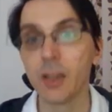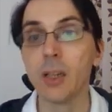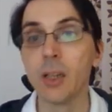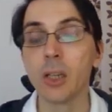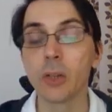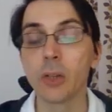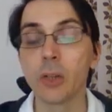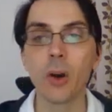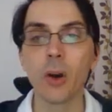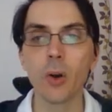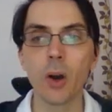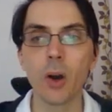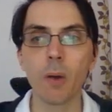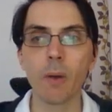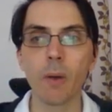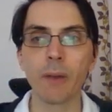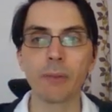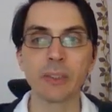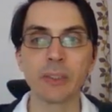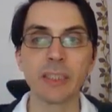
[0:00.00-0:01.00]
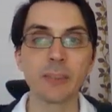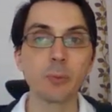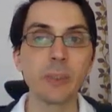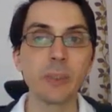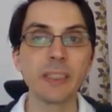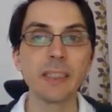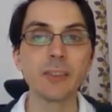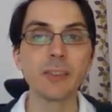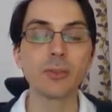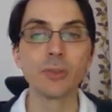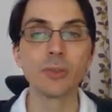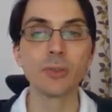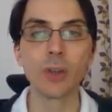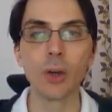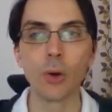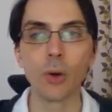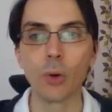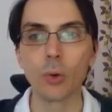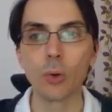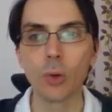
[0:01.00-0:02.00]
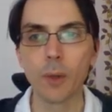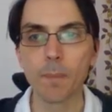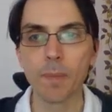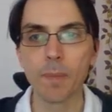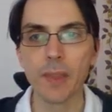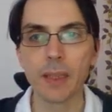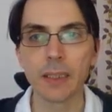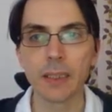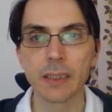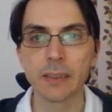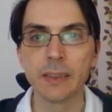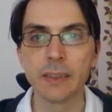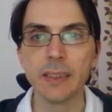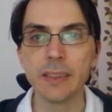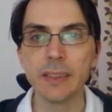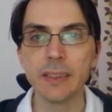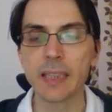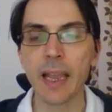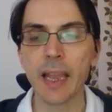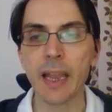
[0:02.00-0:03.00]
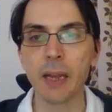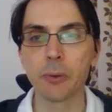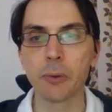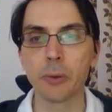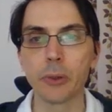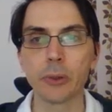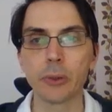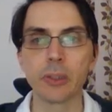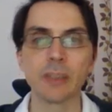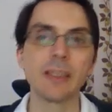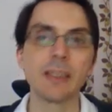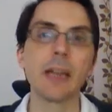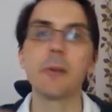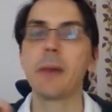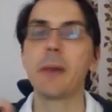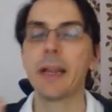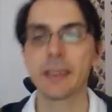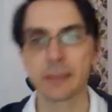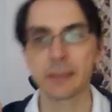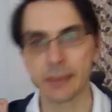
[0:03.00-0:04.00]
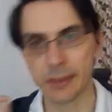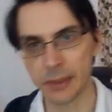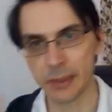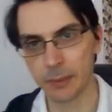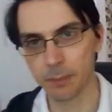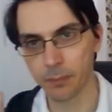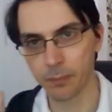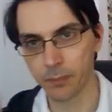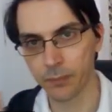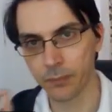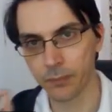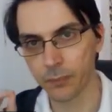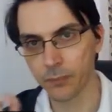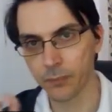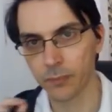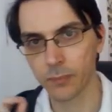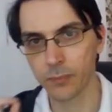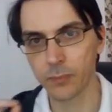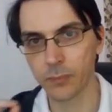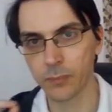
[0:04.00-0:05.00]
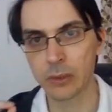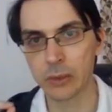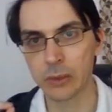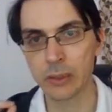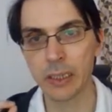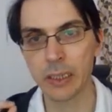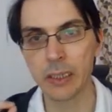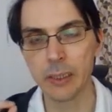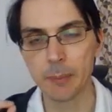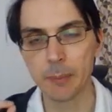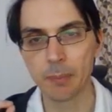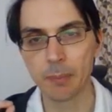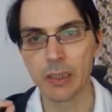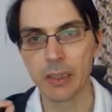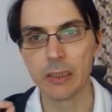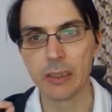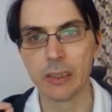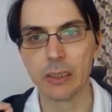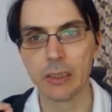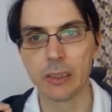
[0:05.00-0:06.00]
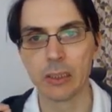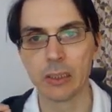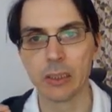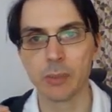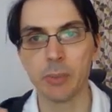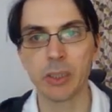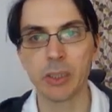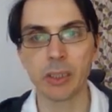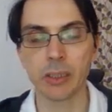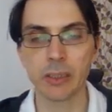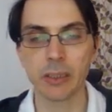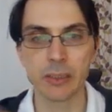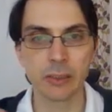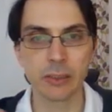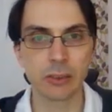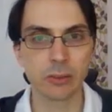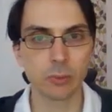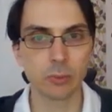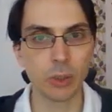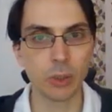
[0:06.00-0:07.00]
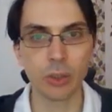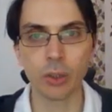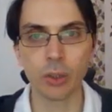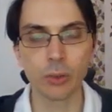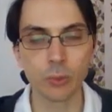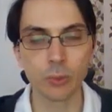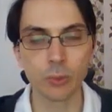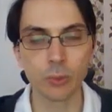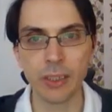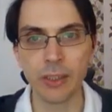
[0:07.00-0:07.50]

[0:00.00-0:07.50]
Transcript: Know, however, that we can't know this error directly, okay? Because we don't really